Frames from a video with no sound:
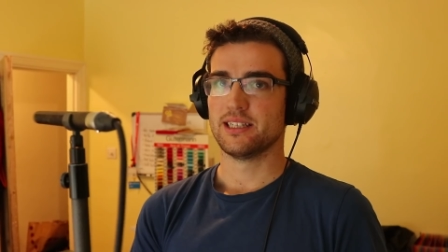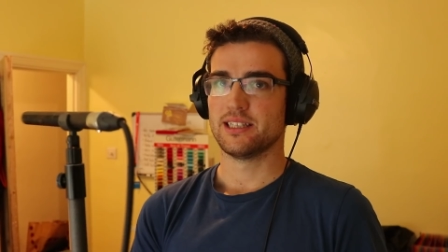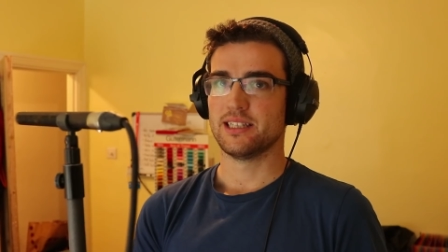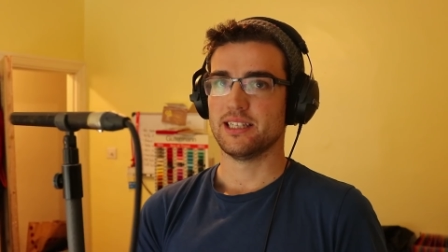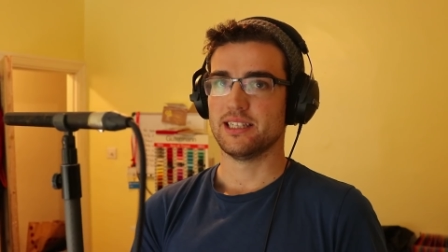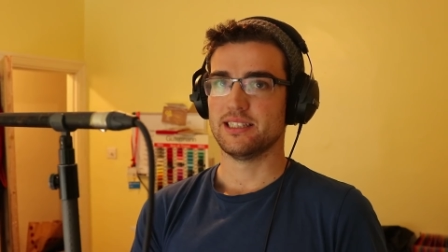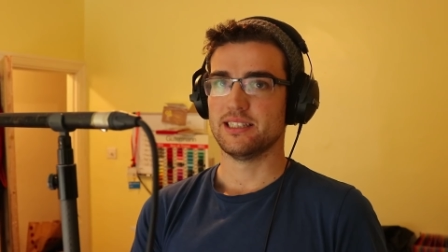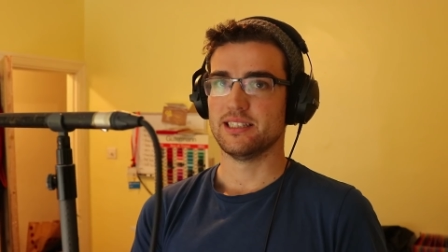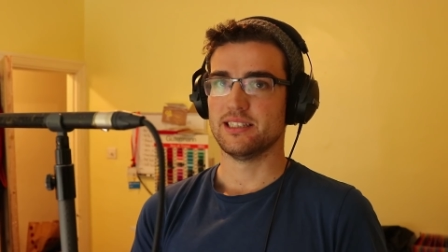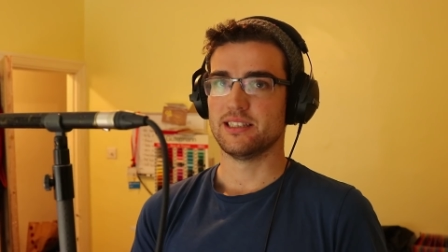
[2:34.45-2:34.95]

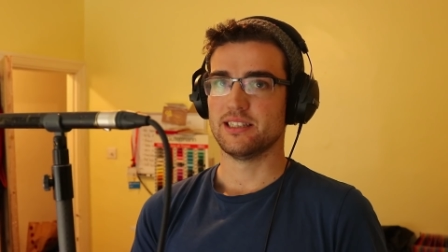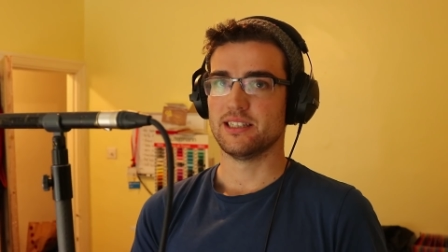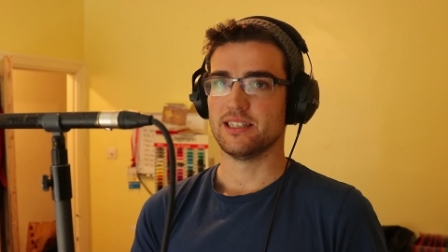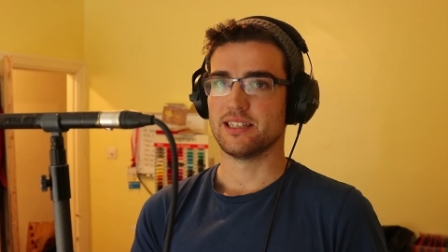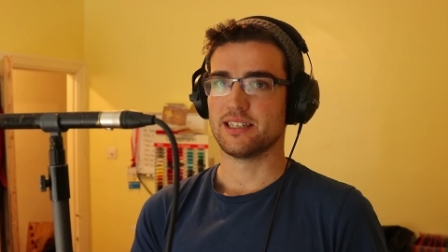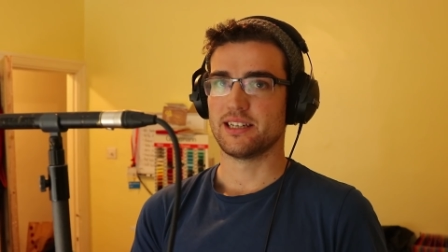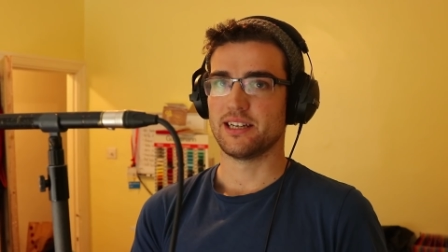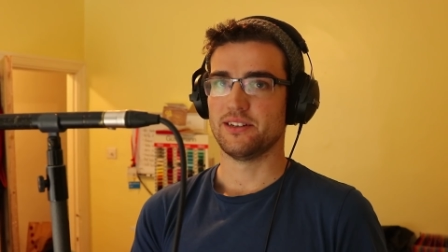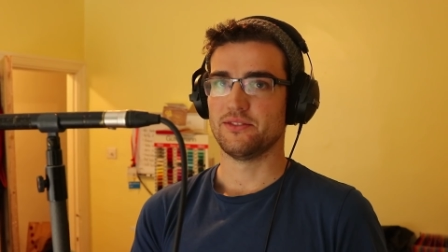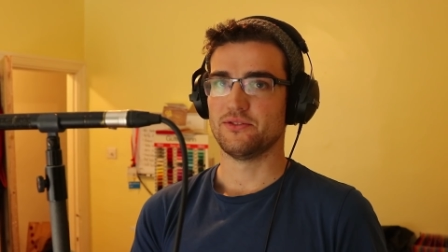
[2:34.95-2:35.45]
this is the
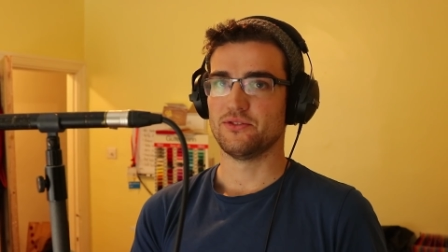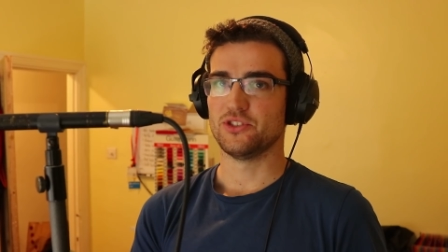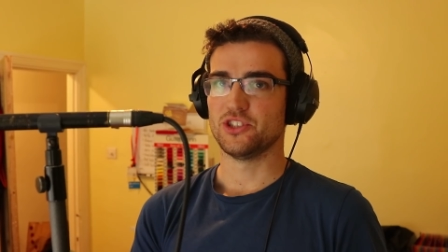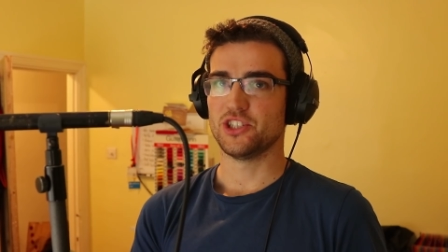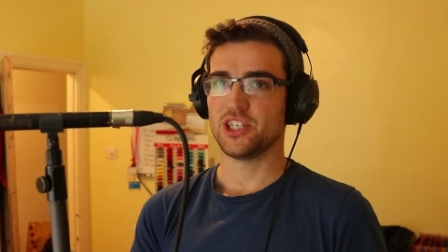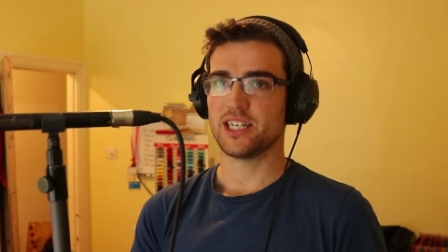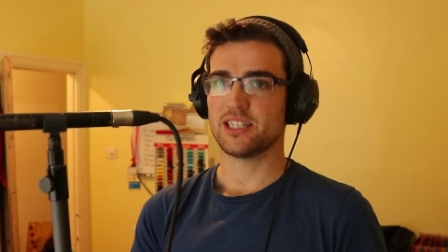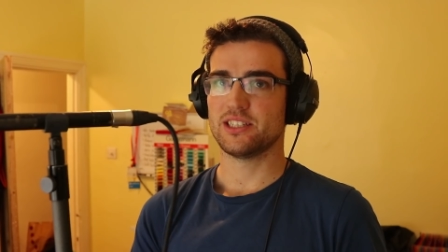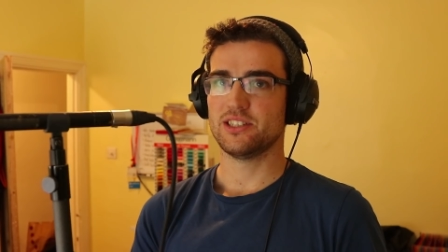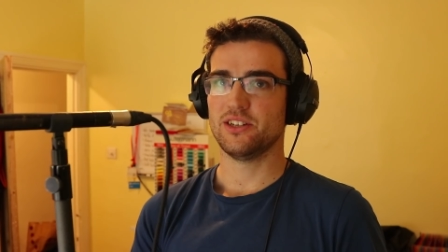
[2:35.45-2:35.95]
kind of
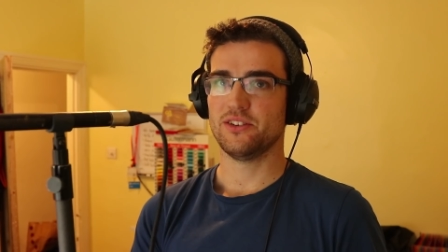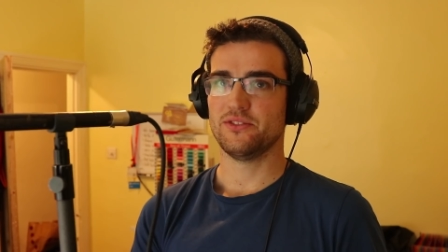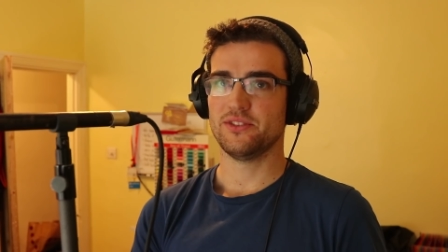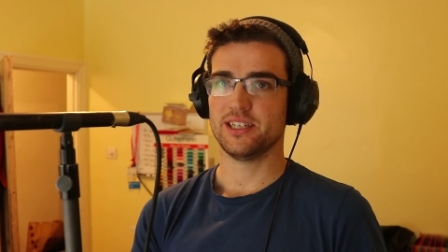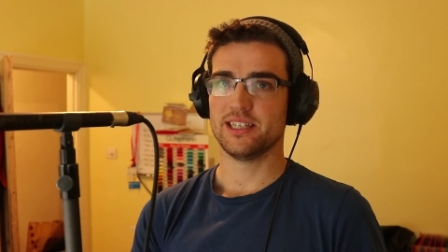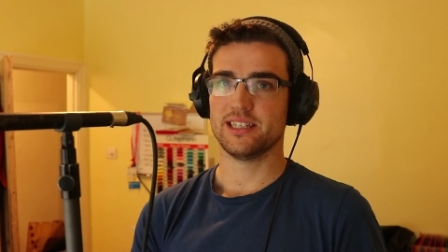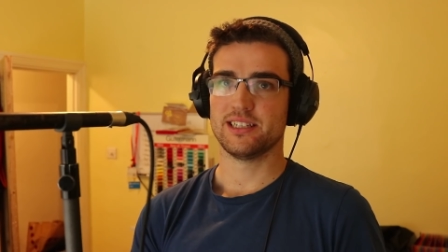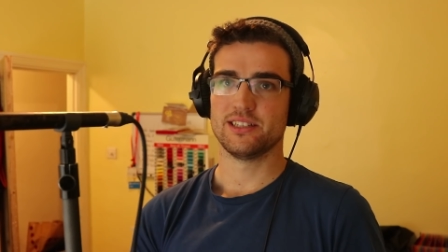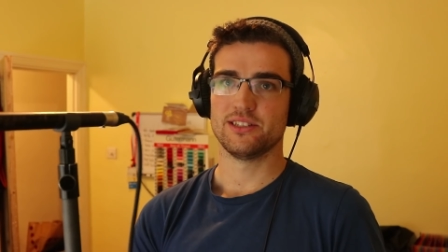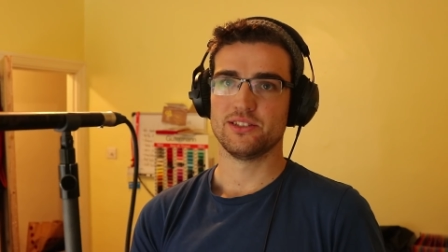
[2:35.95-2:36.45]
rejection of
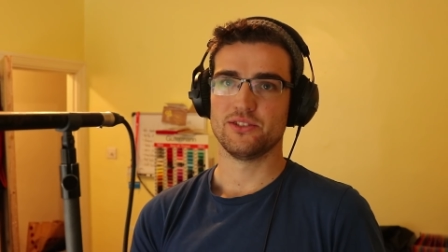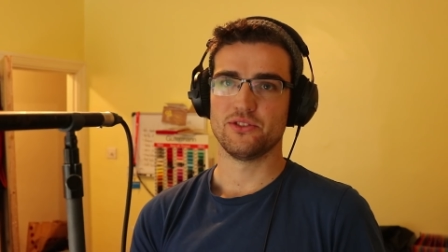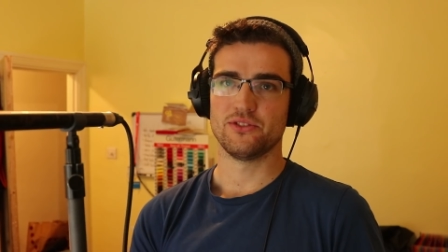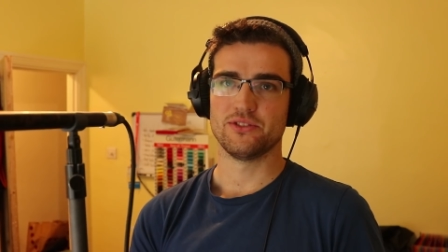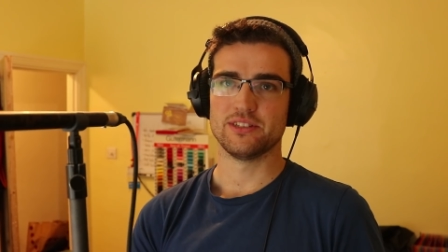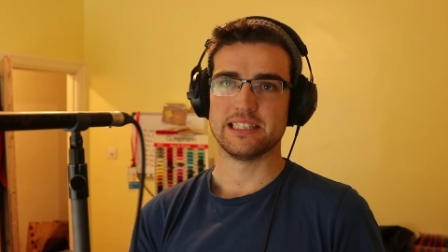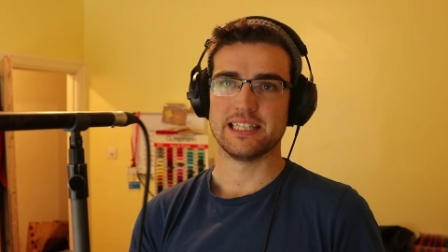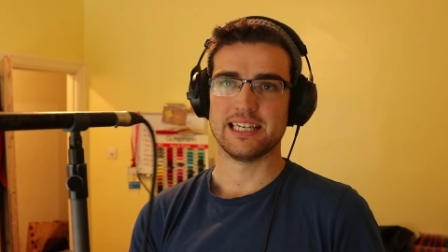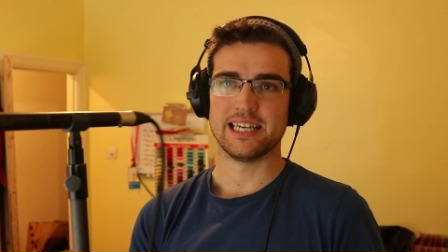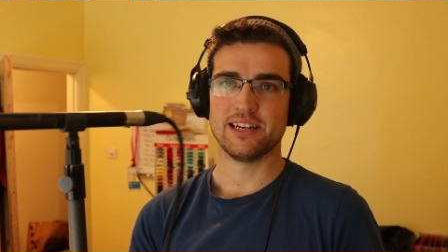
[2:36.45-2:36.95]
it. You're
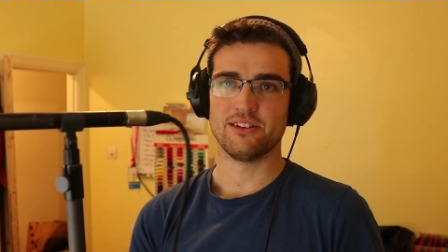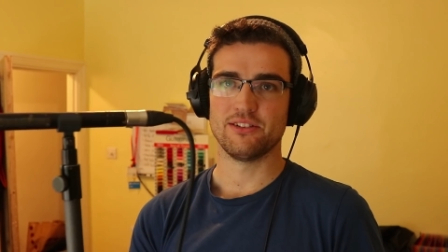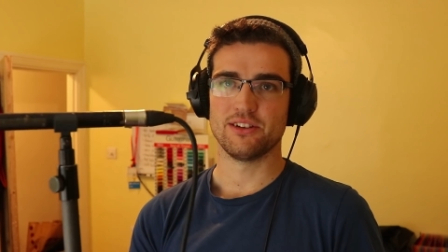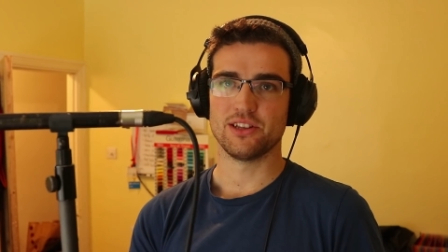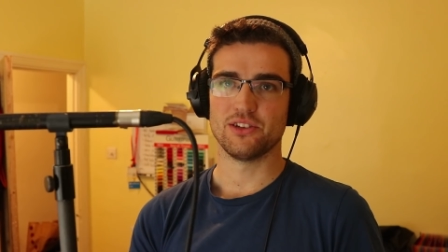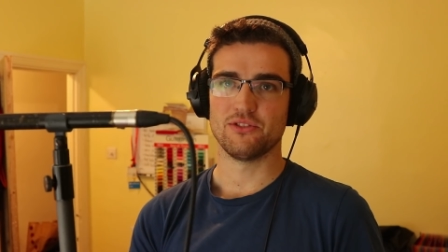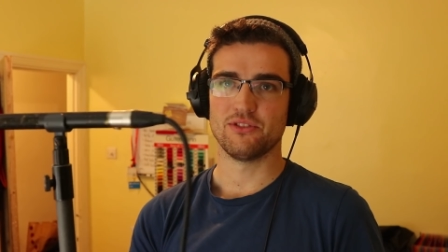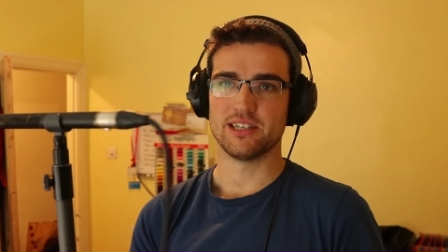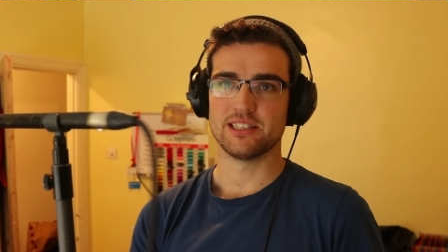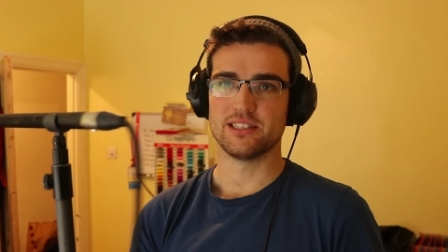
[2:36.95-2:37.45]
obviously
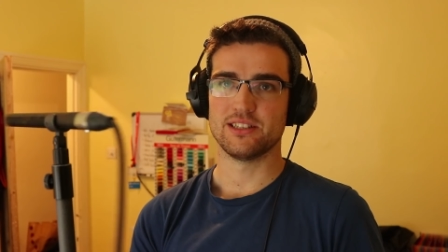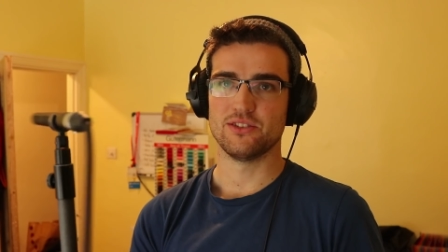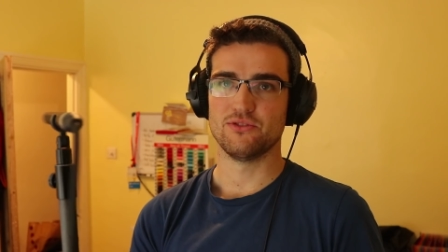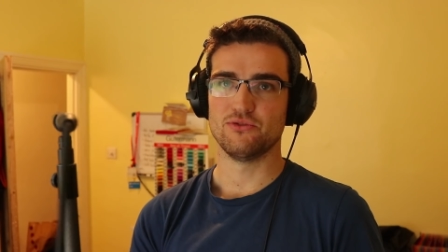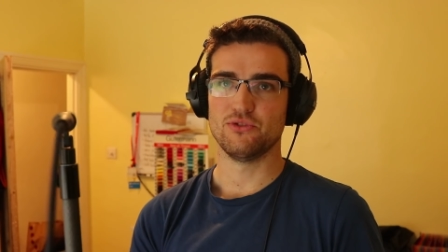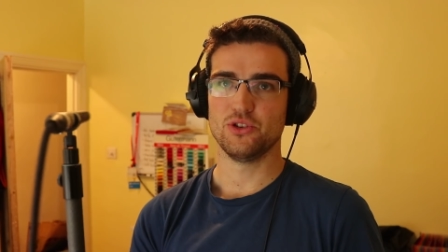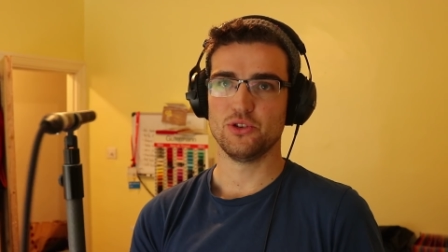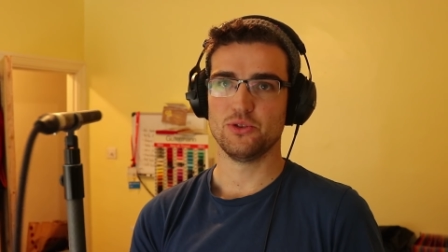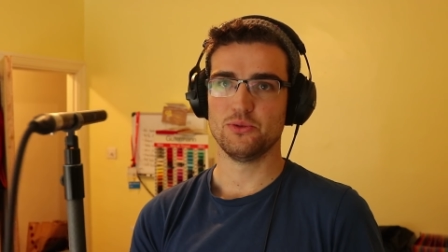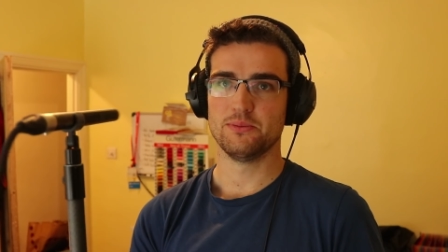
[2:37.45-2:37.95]
hearing the rest of the
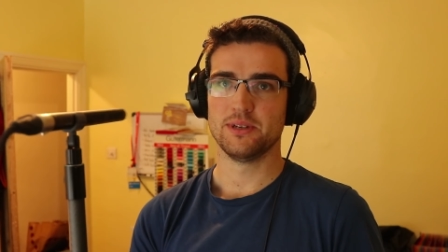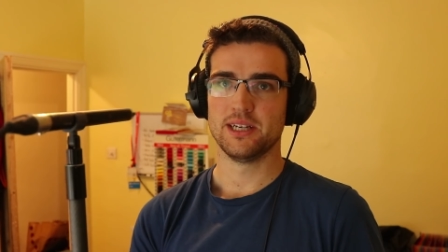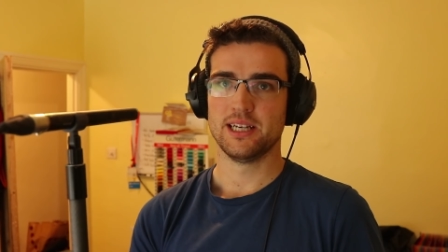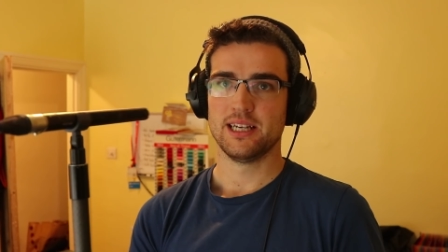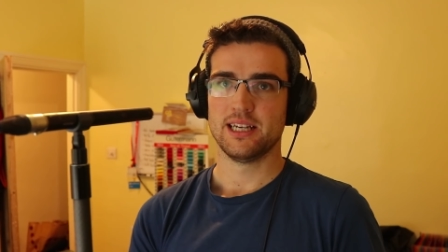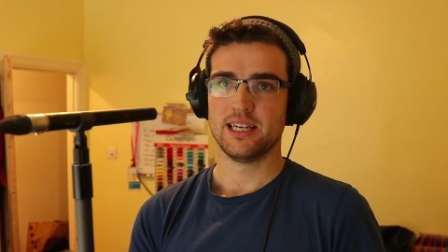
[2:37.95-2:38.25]
room.